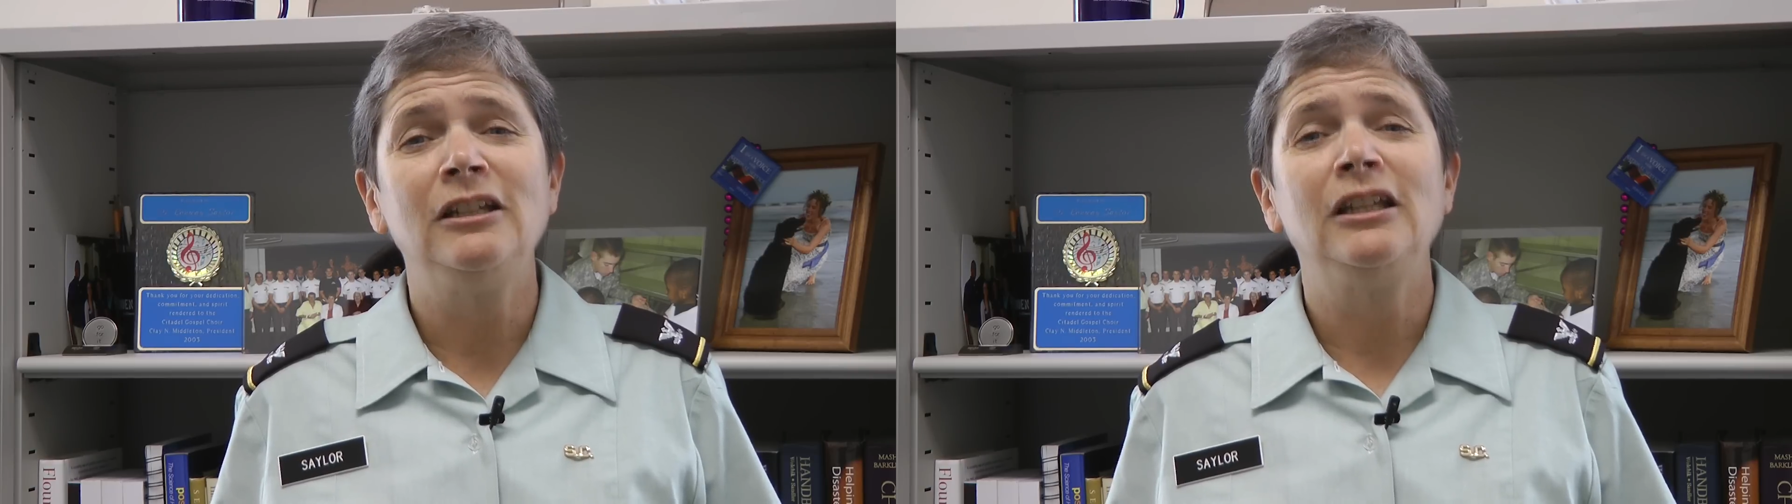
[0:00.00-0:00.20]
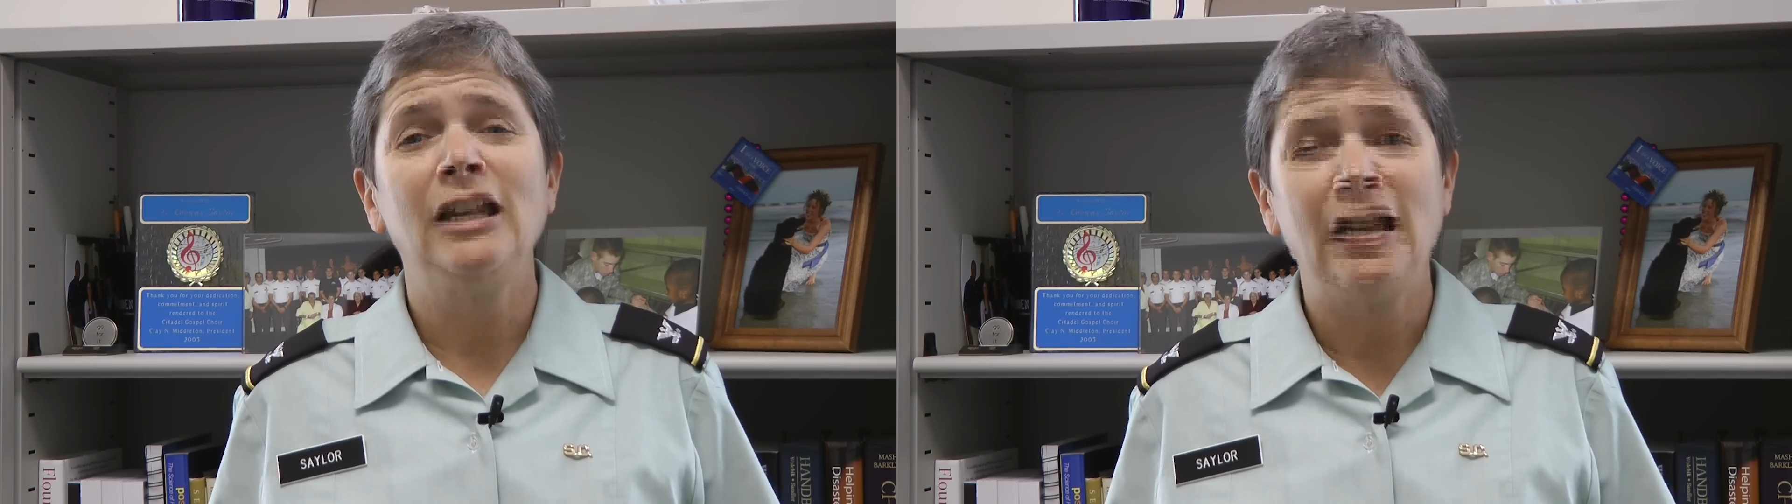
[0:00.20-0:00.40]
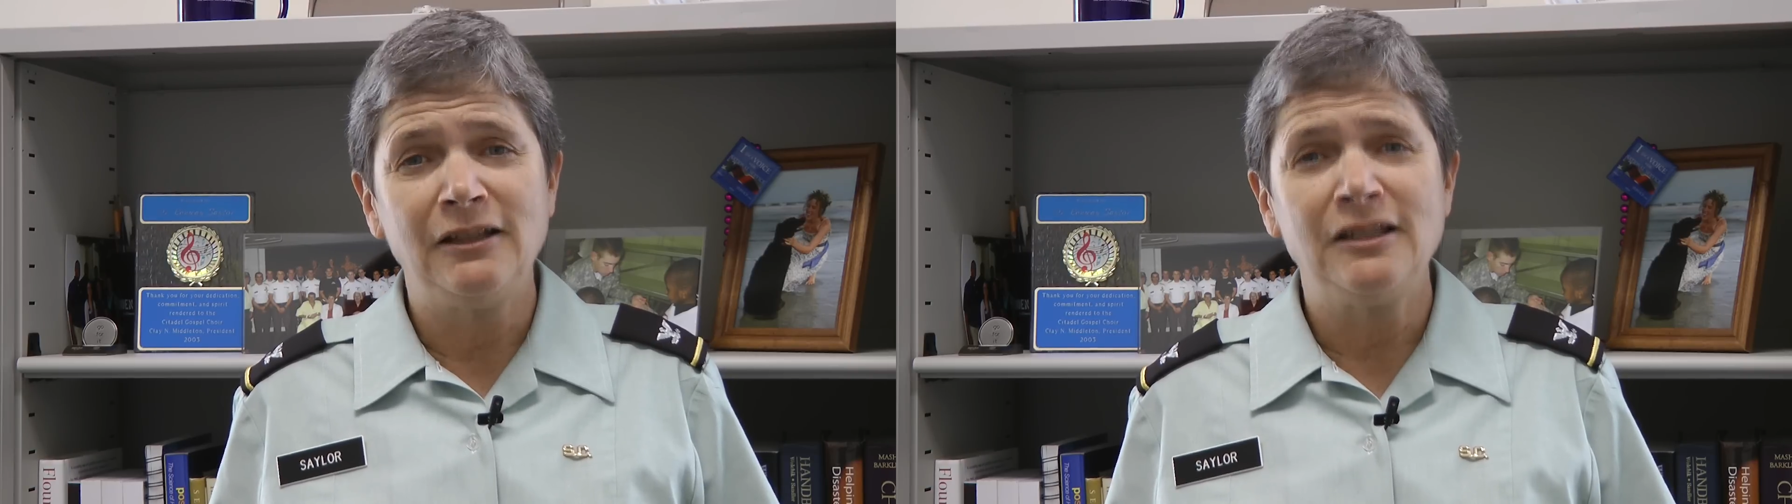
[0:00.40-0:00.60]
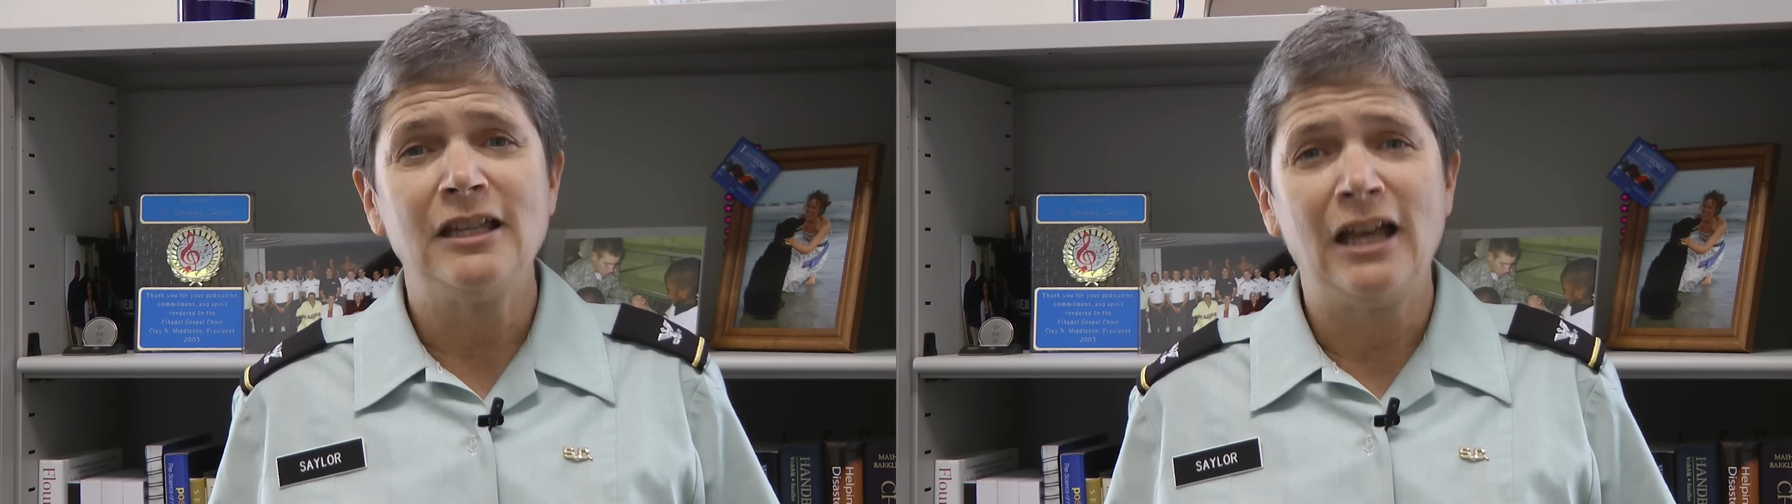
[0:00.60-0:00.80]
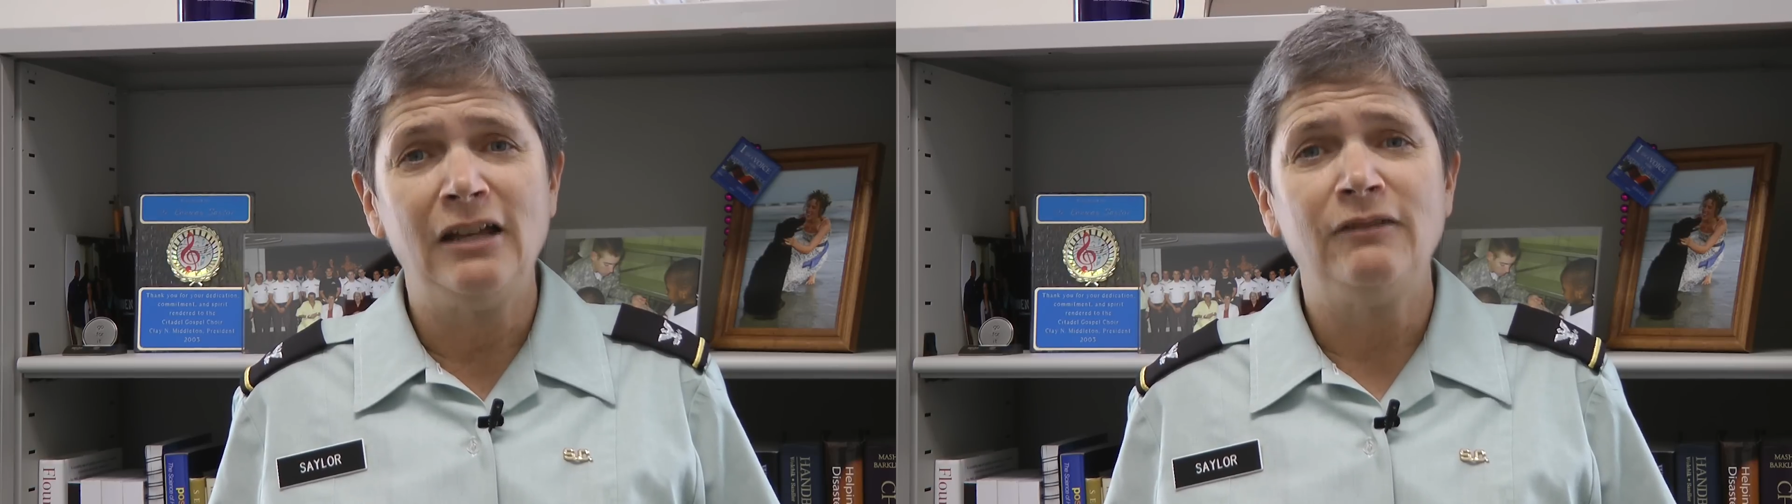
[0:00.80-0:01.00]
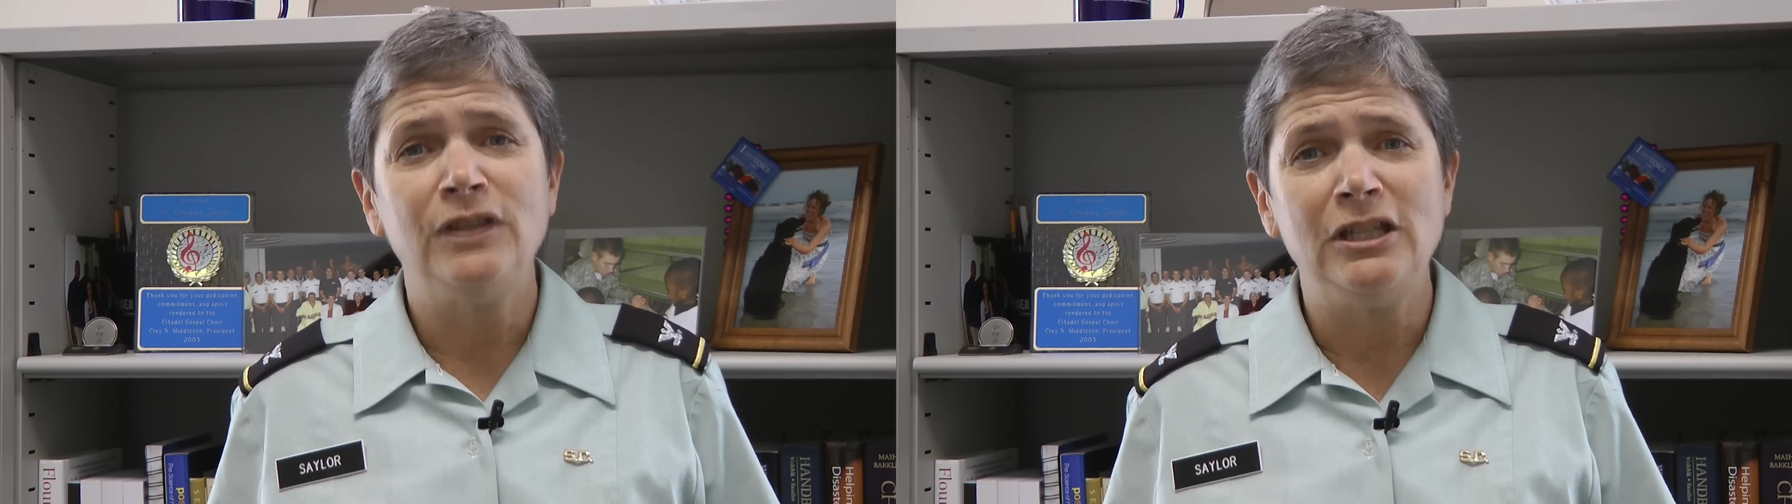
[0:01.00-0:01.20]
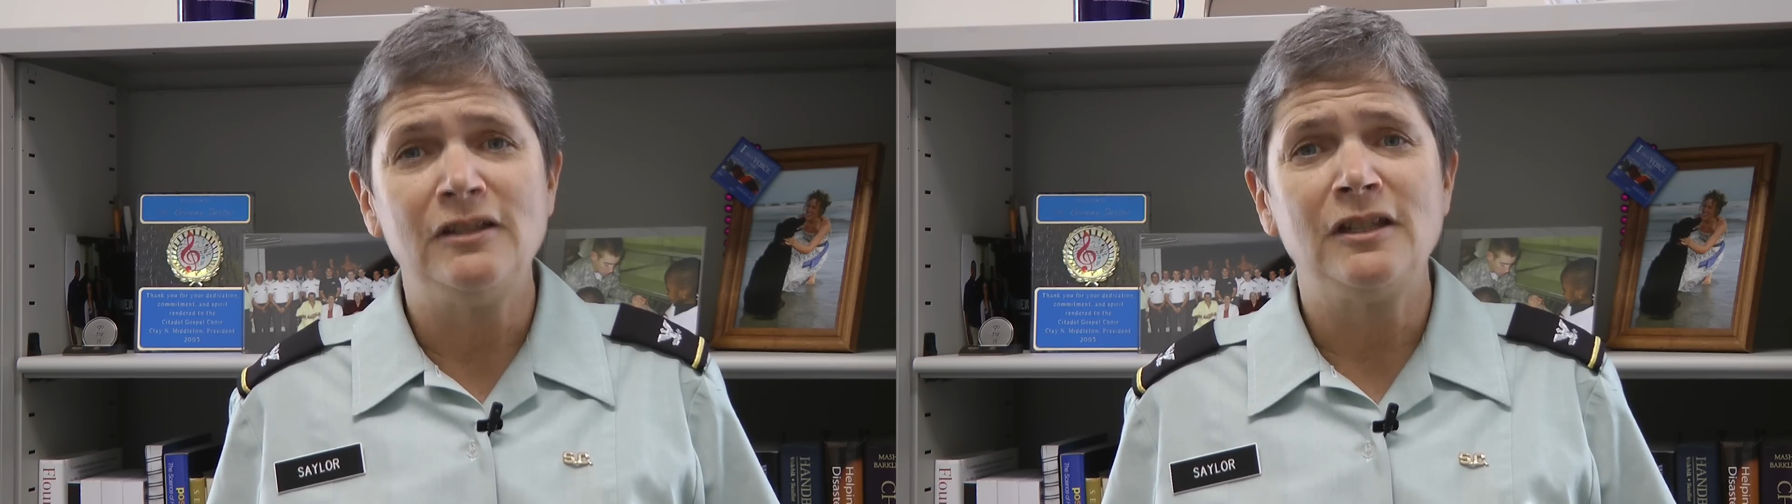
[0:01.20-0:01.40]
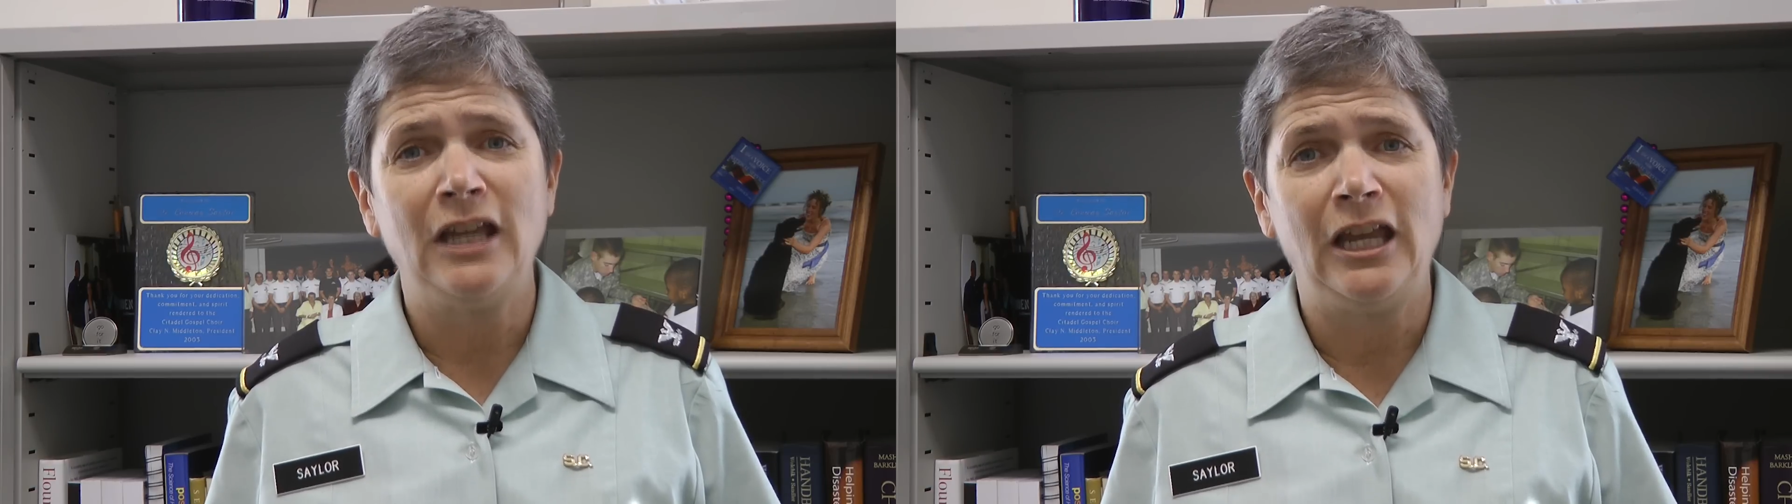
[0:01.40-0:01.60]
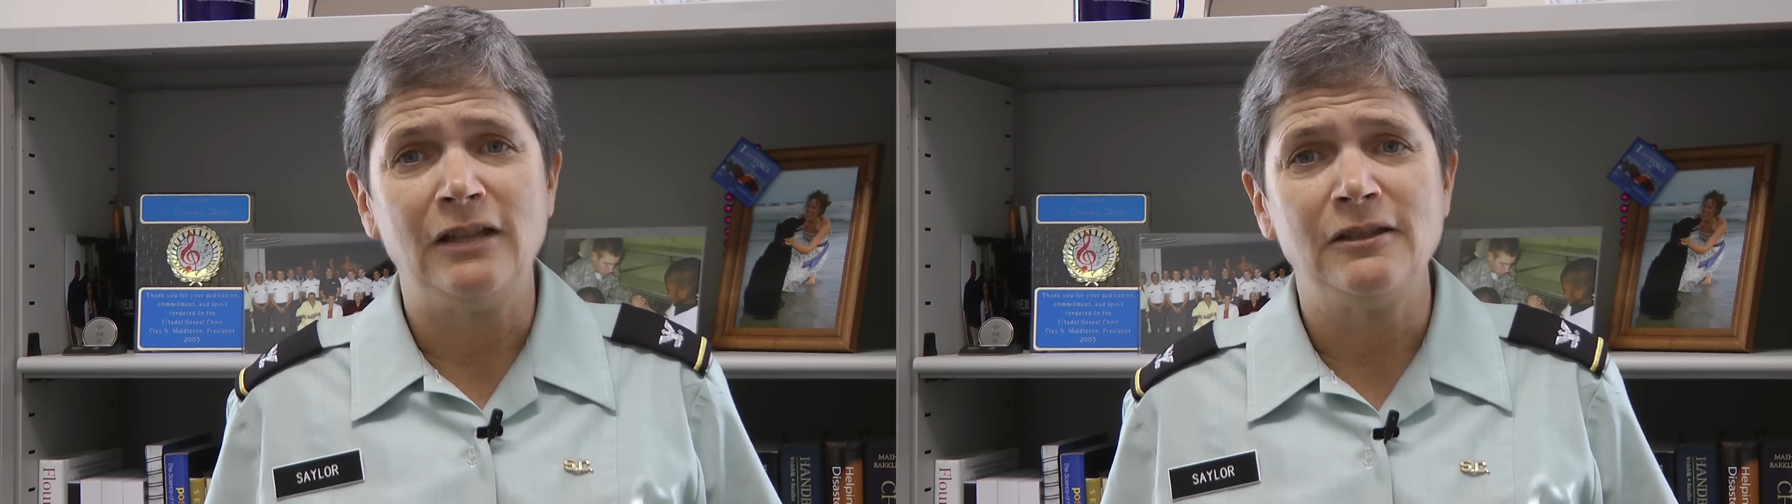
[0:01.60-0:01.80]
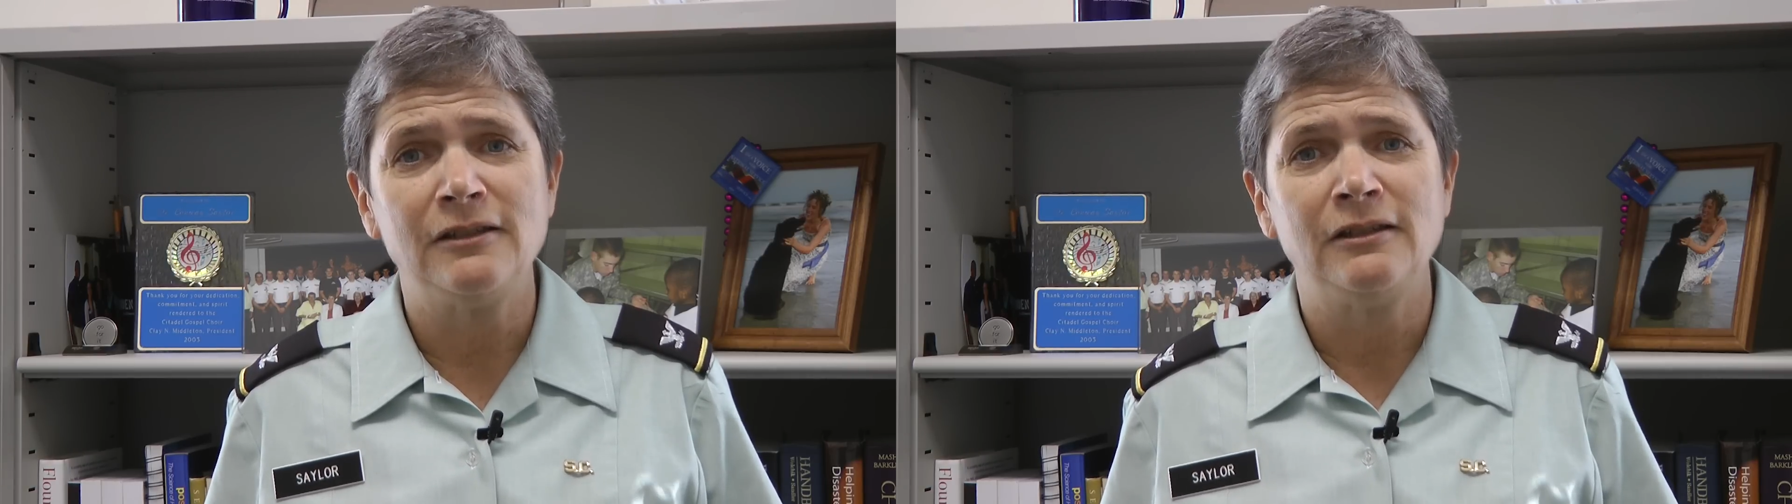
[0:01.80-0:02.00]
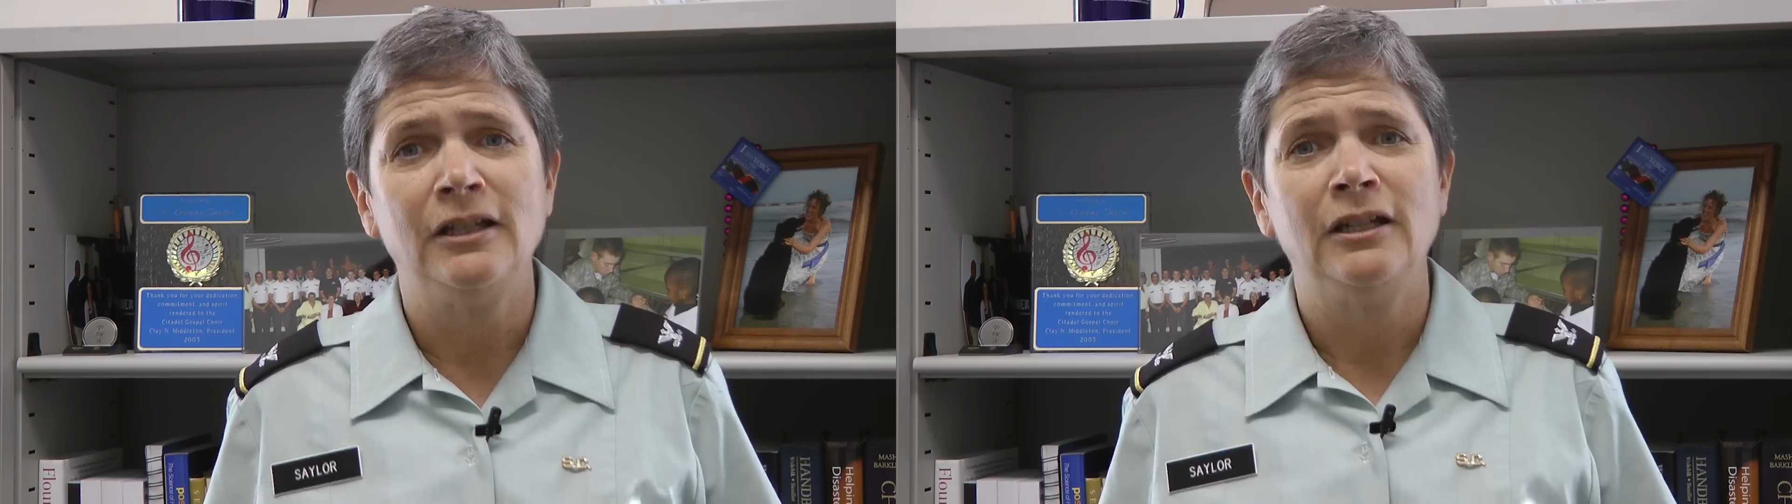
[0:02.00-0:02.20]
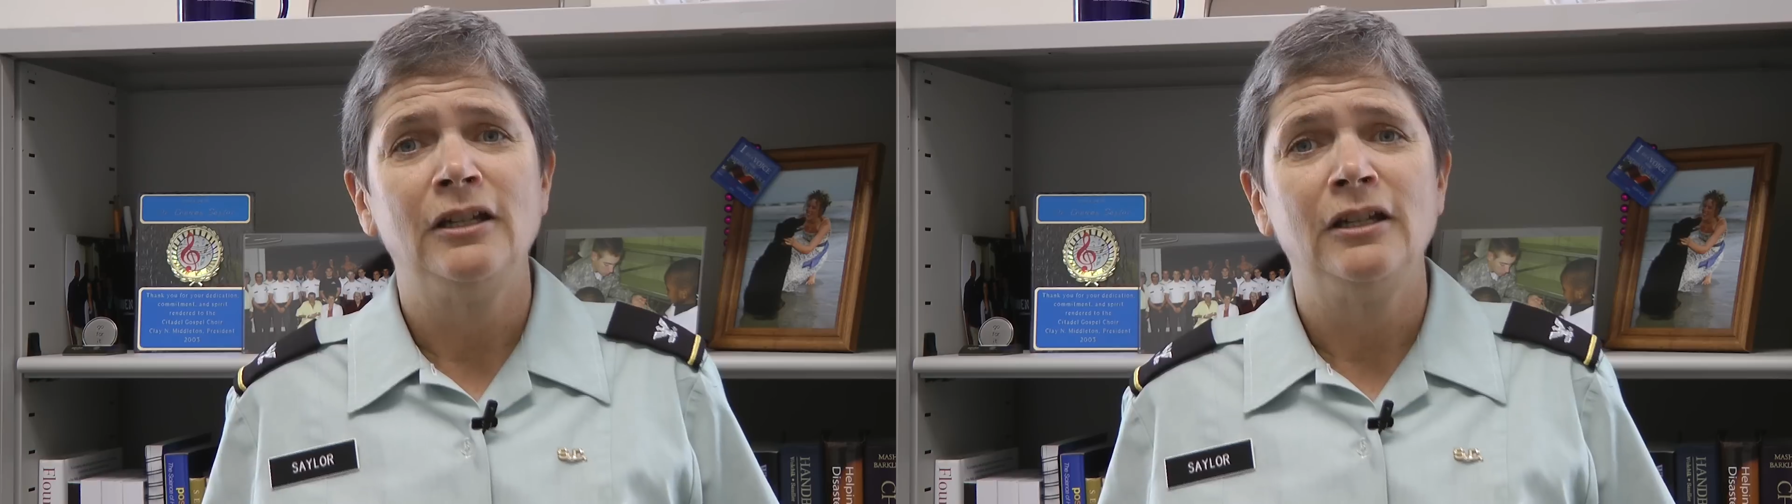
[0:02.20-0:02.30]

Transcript: to get outside of these gates